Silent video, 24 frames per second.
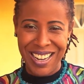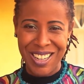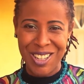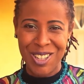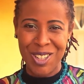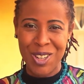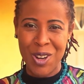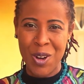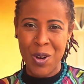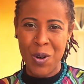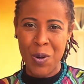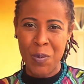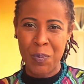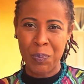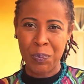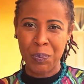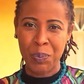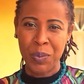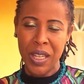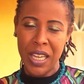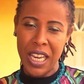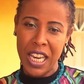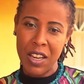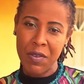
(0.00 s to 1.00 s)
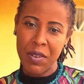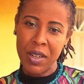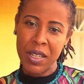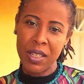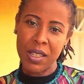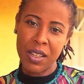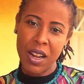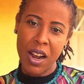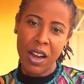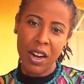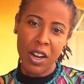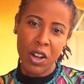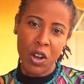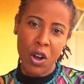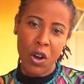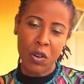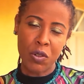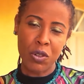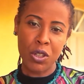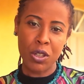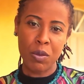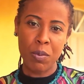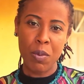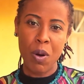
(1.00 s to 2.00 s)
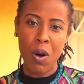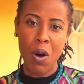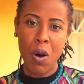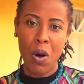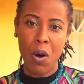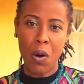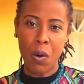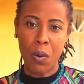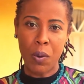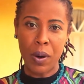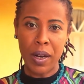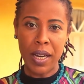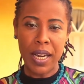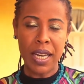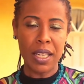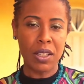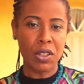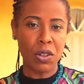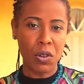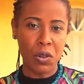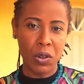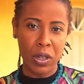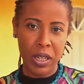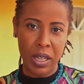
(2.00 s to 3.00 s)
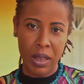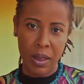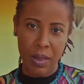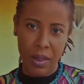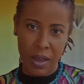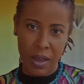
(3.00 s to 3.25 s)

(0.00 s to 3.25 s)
So even starting off small is a good